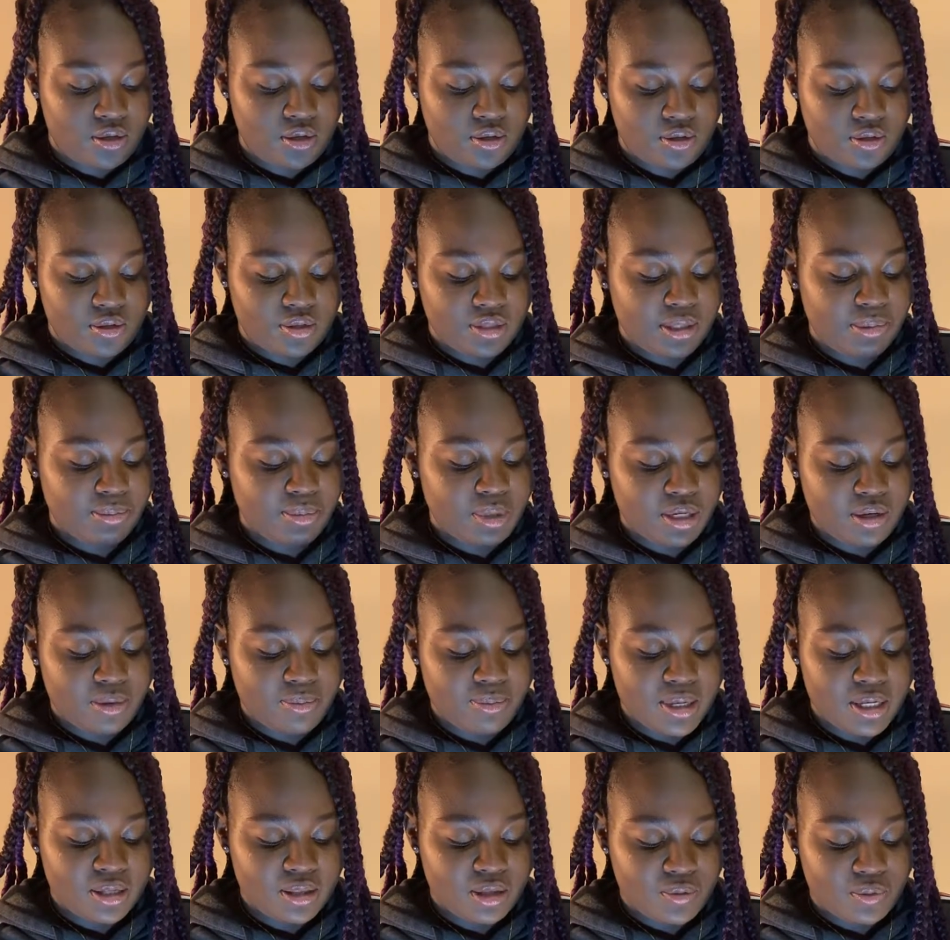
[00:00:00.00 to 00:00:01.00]
because I'm gonna
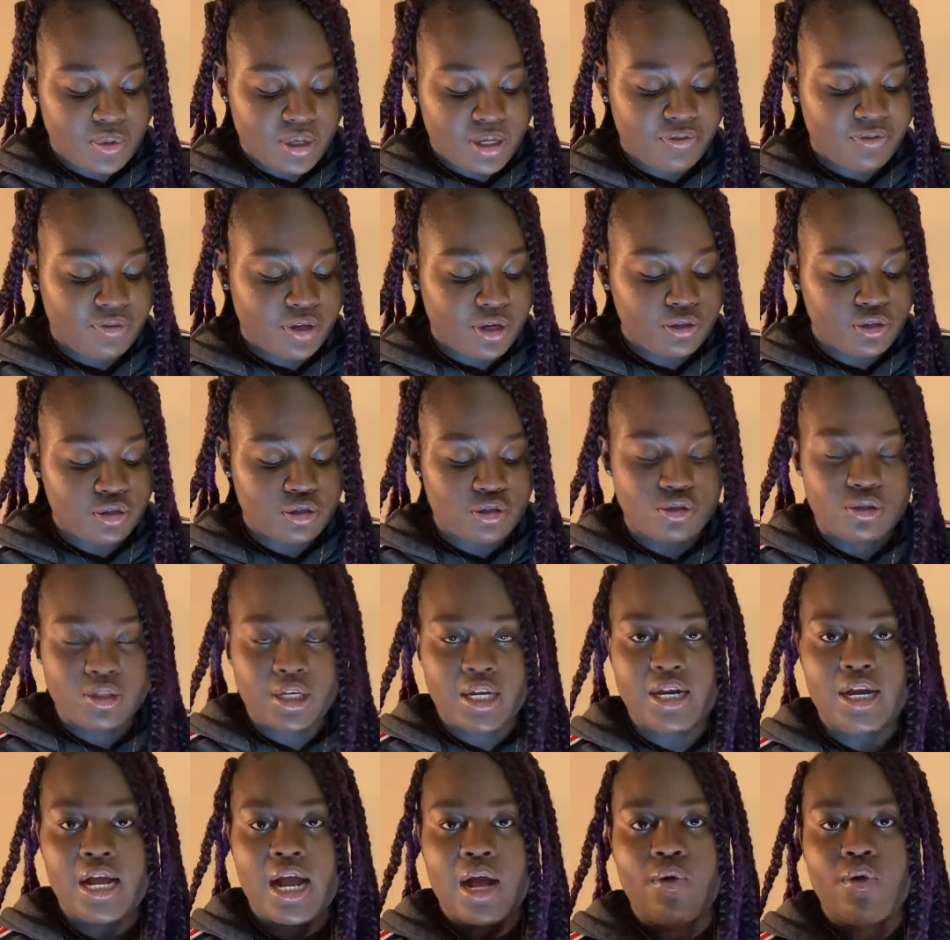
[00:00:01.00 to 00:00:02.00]
make the wig very soon.
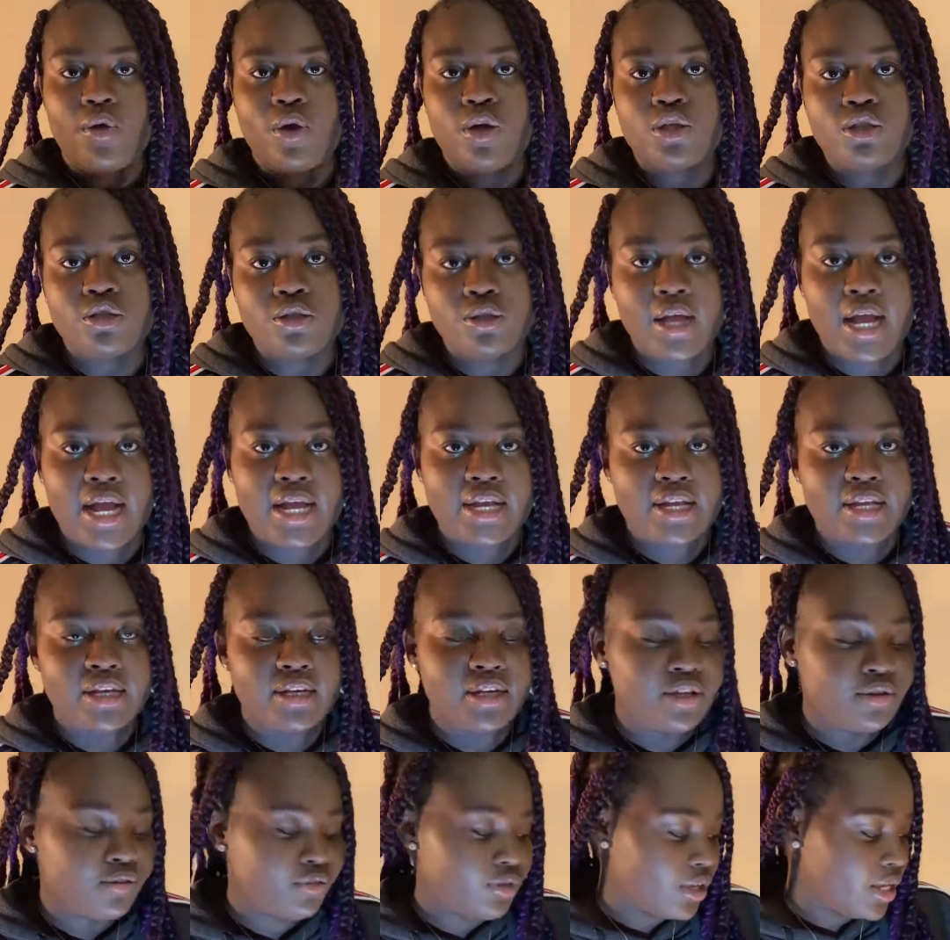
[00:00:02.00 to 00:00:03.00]
And also I can
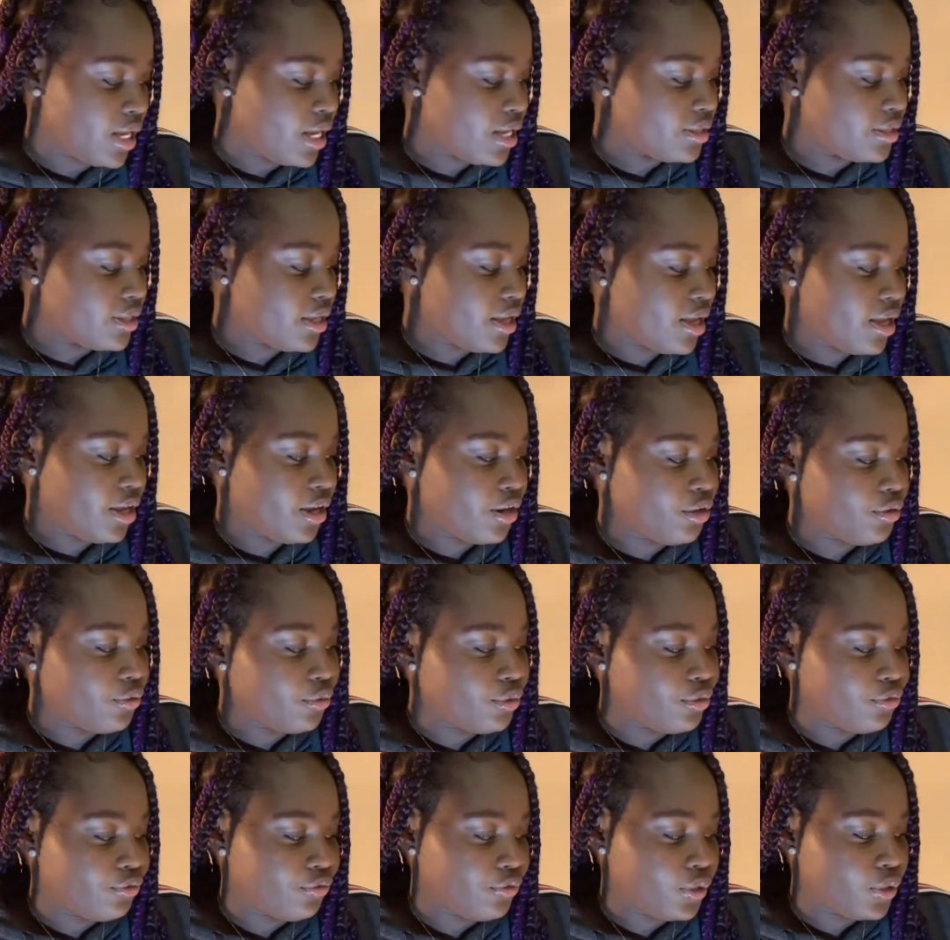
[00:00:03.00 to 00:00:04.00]
give you guys a hair
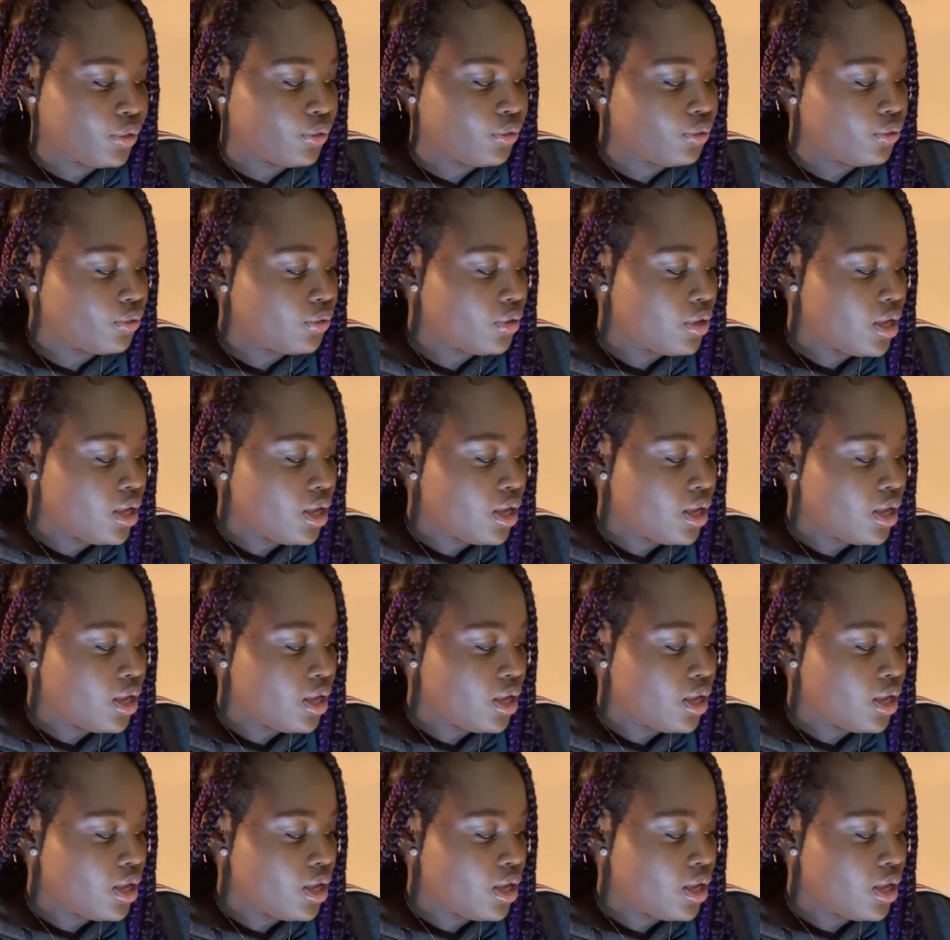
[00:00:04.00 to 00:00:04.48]
review